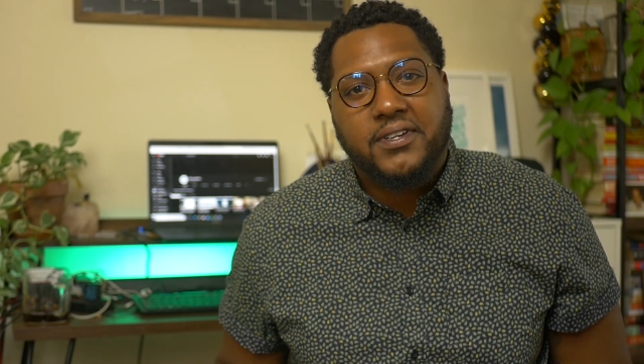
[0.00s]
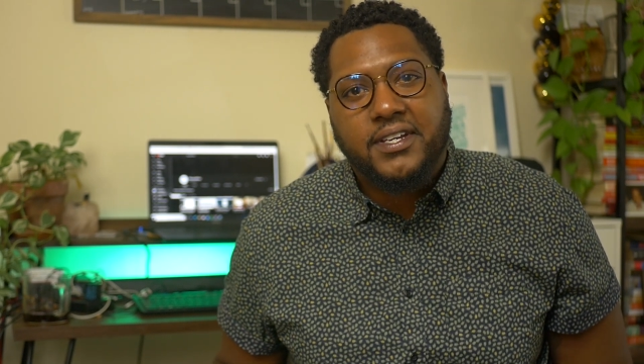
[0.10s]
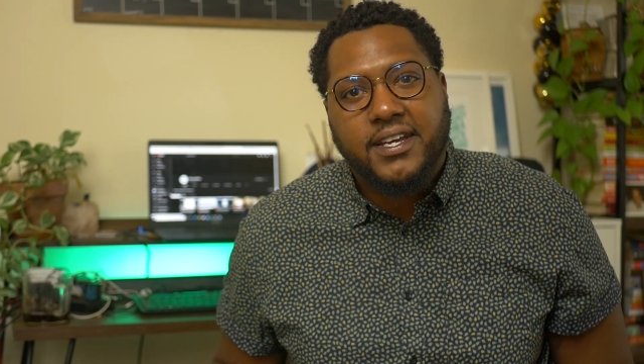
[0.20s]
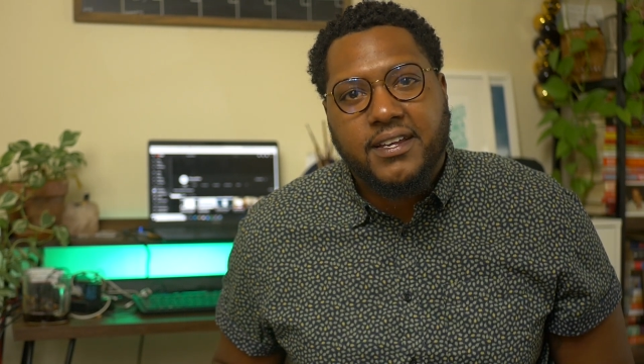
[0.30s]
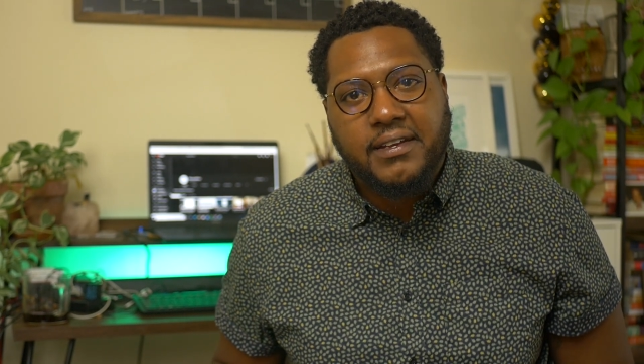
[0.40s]
to
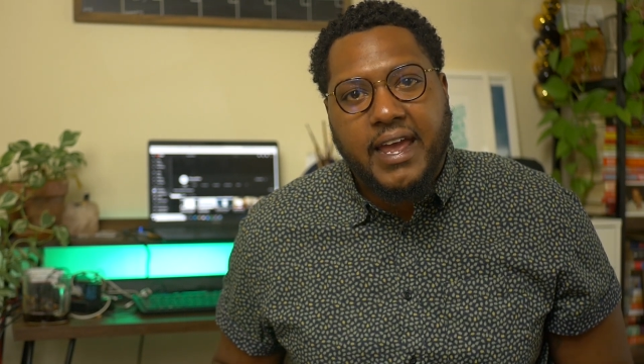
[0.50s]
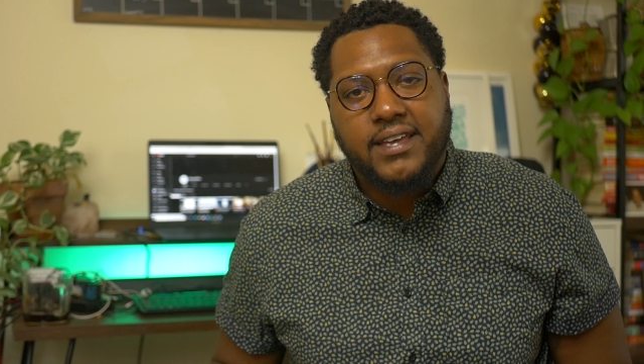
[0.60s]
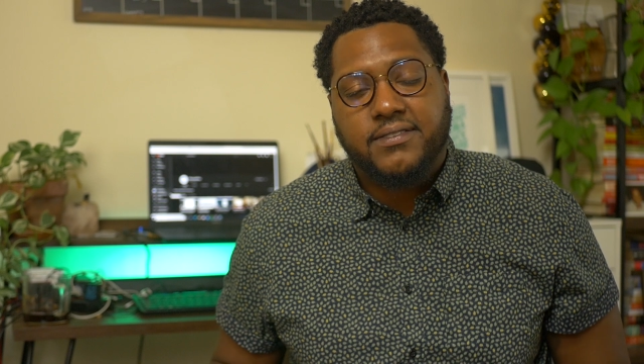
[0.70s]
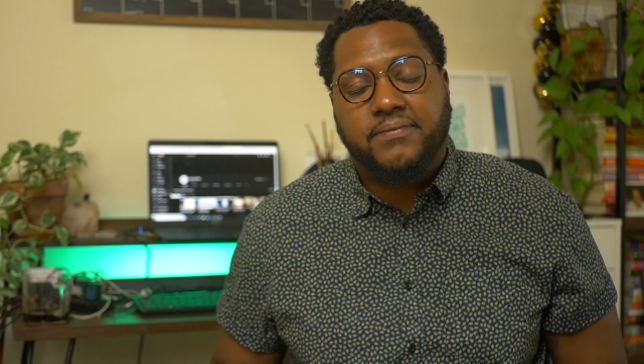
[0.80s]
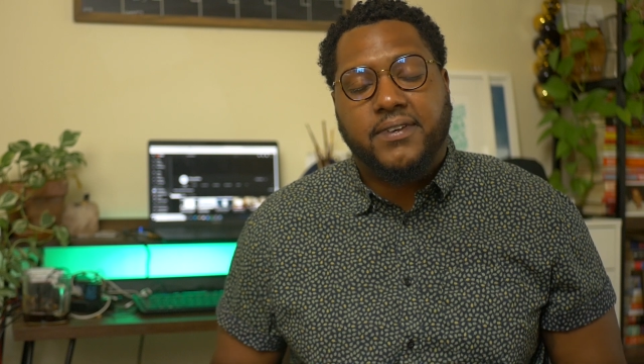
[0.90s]
get
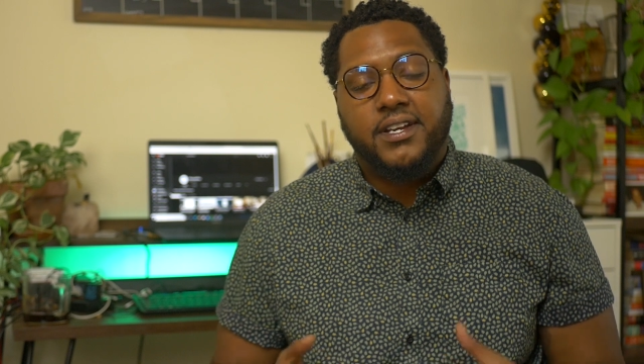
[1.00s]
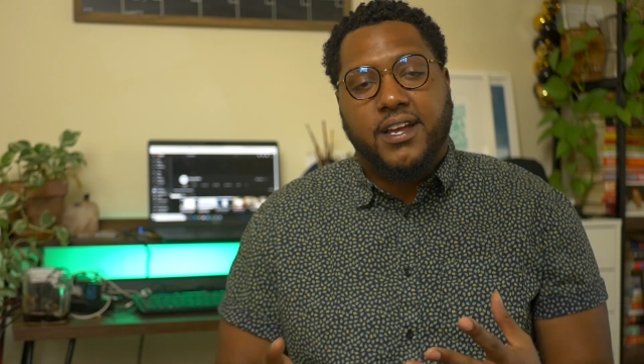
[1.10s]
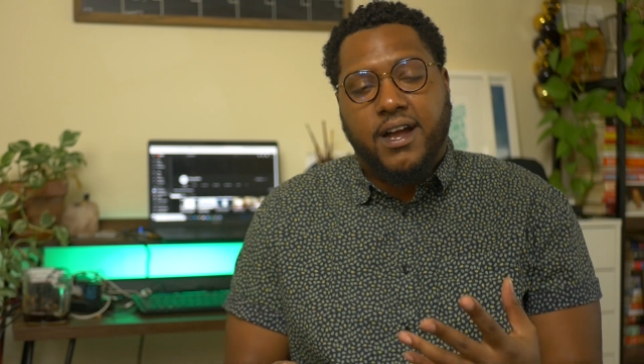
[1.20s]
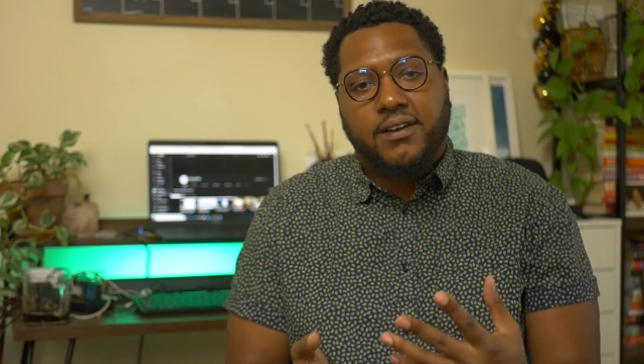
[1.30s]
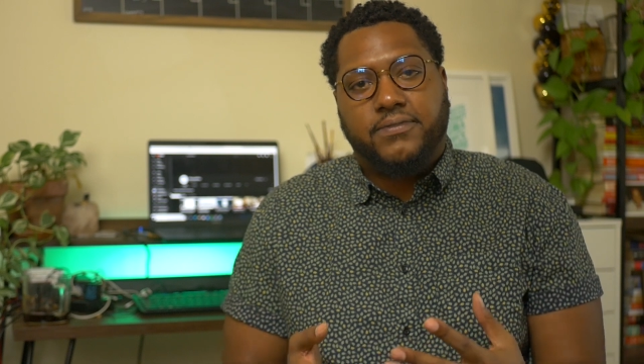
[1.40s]
as a
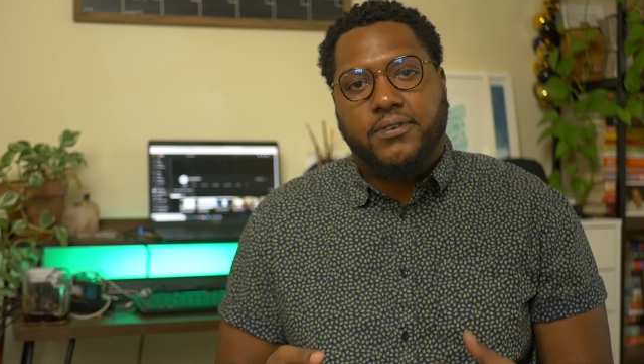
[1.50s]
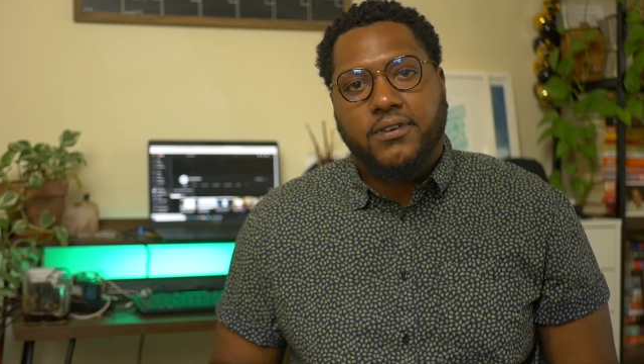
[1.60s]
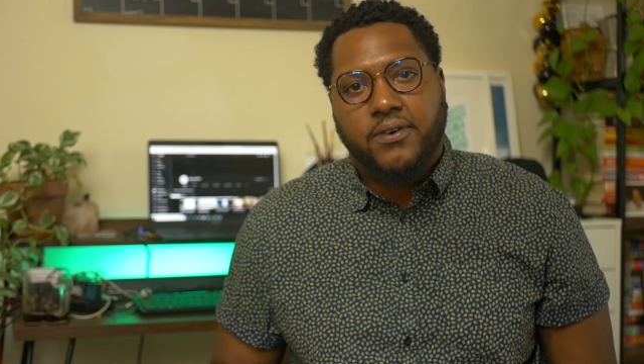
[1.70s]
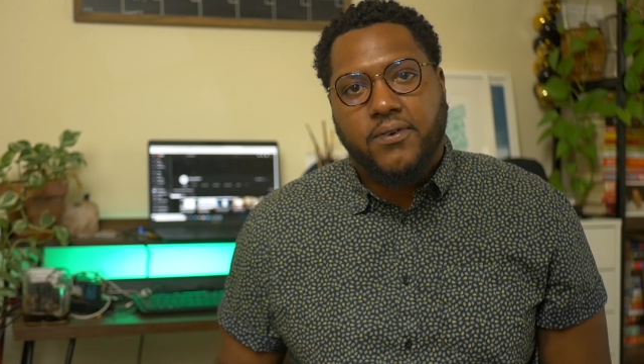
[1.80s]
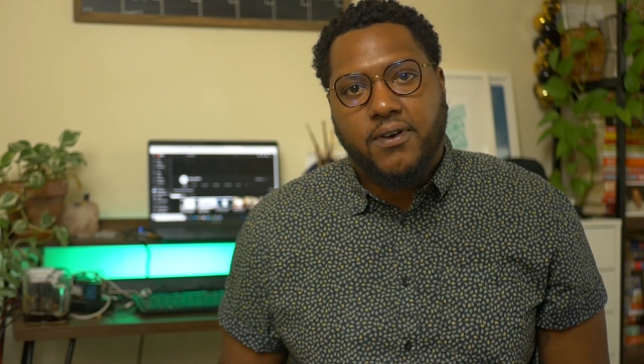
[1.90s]

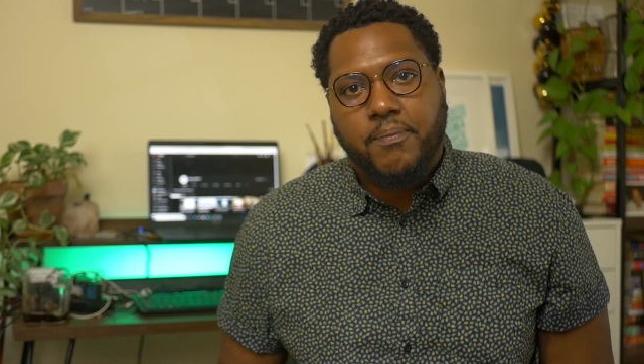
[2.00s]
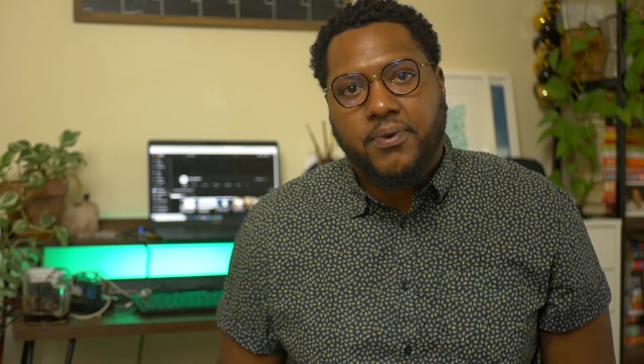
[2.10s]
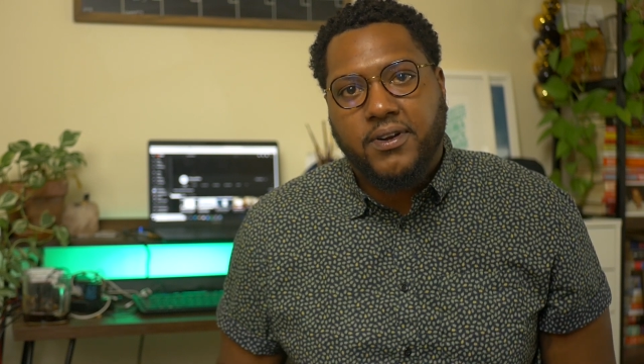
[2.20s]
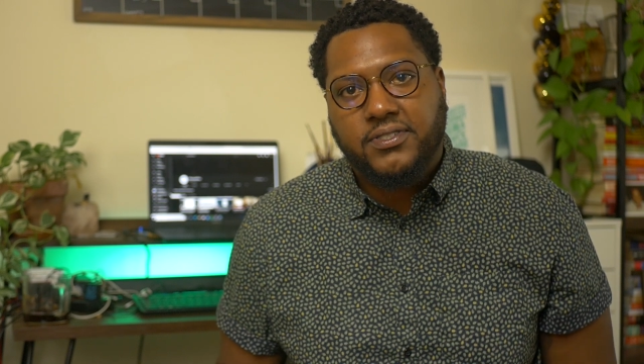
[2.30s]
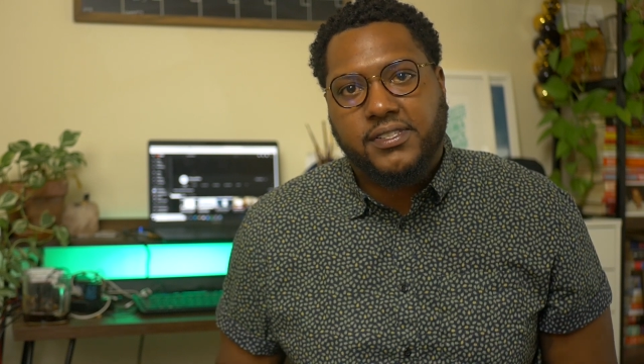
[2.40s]
videographer or a
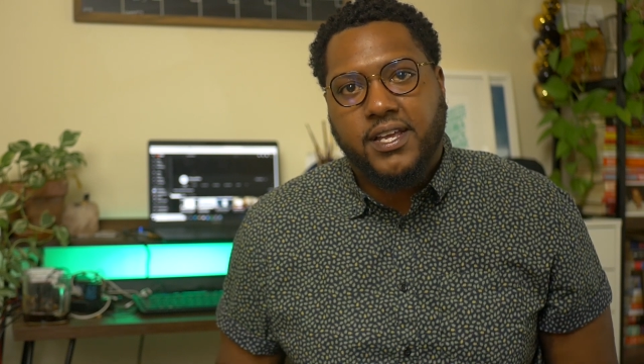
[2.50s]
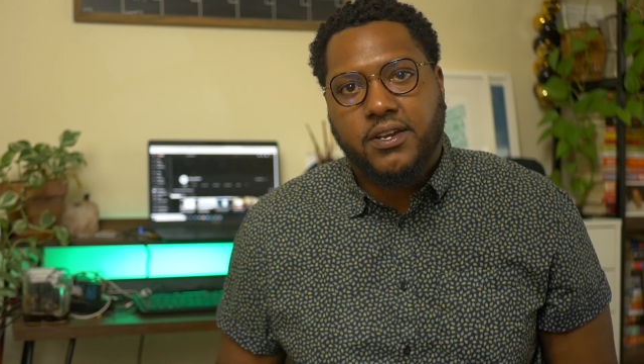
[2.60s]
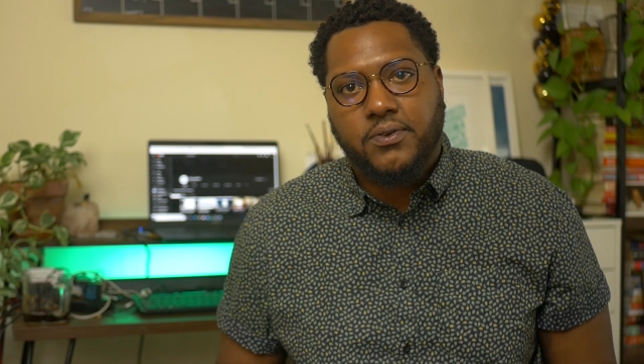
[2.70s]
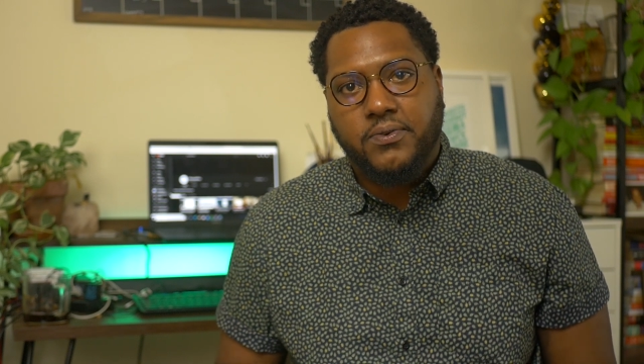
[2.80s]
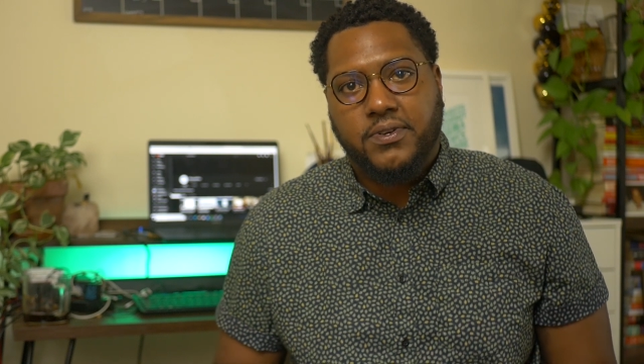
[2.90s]
person
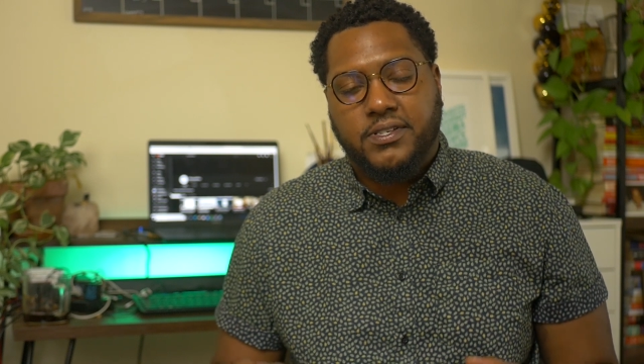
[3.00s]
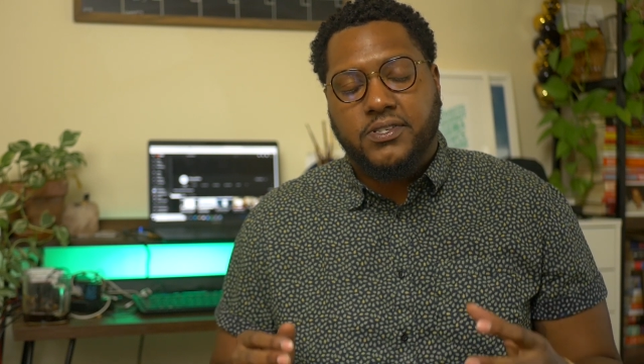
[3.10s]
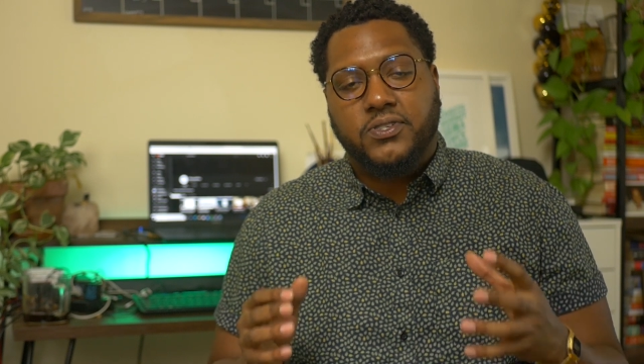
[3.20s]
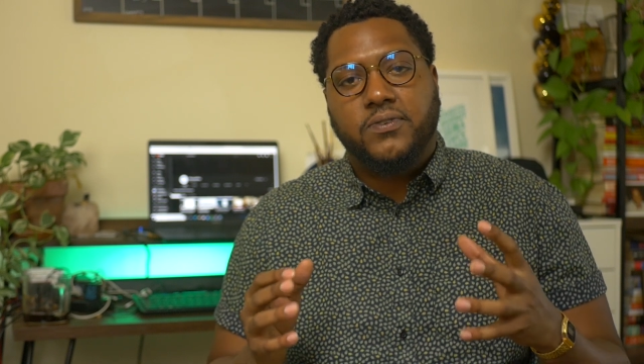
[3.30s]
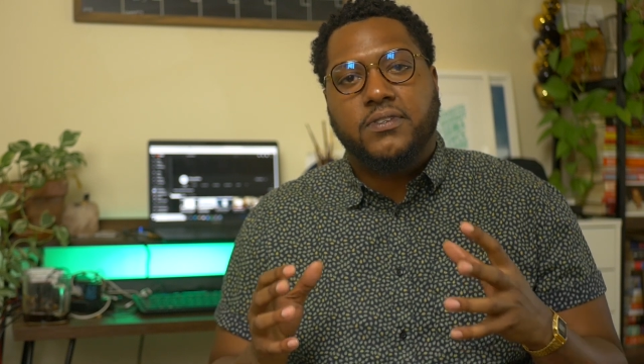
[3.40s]
who
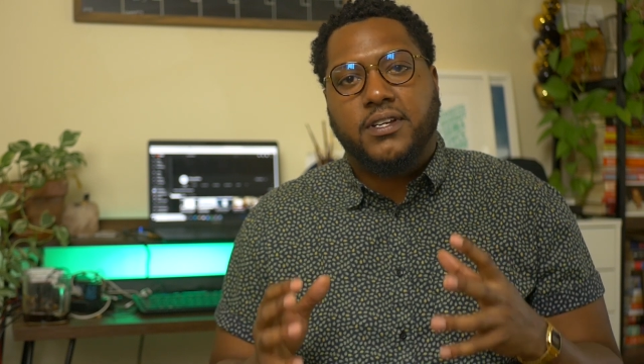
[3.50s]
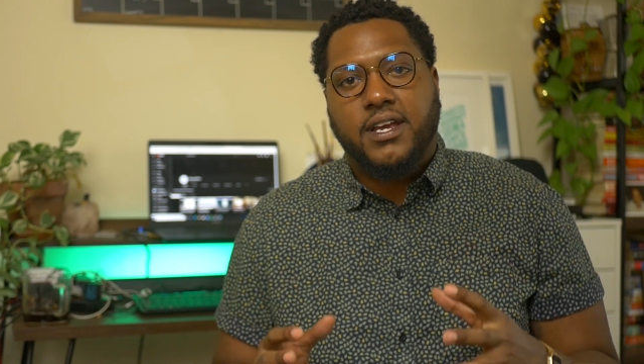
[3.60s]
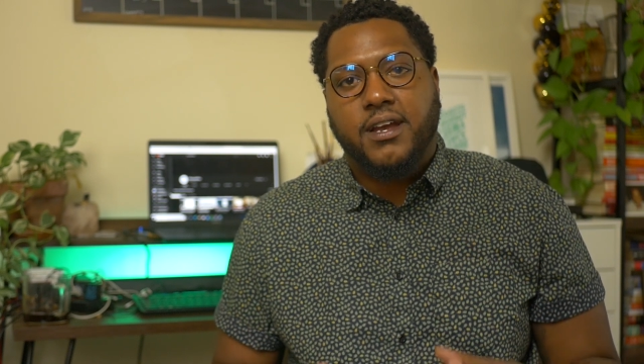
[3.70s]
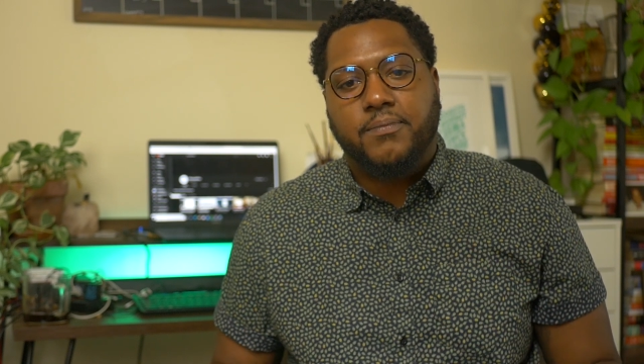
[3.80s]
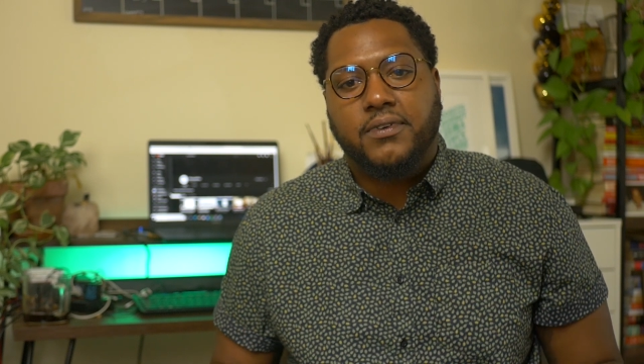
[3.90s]
is shooting the
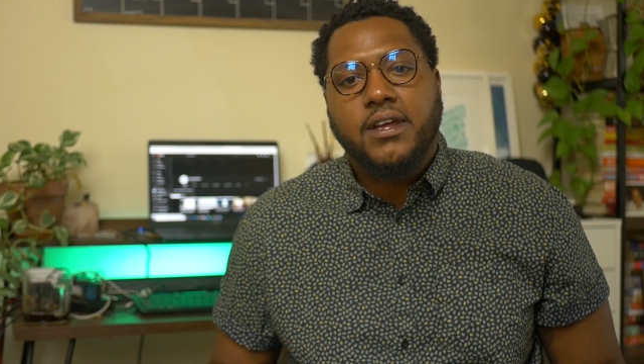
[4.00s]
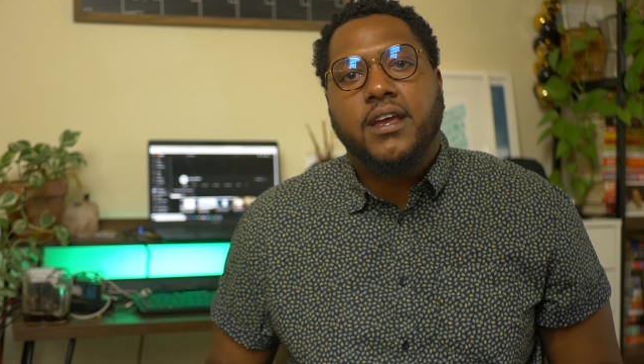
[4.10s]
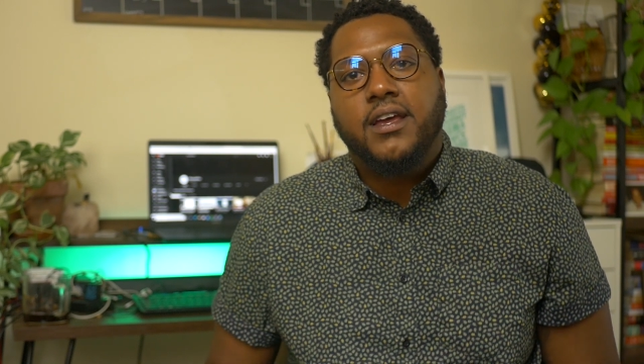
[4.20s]
camera.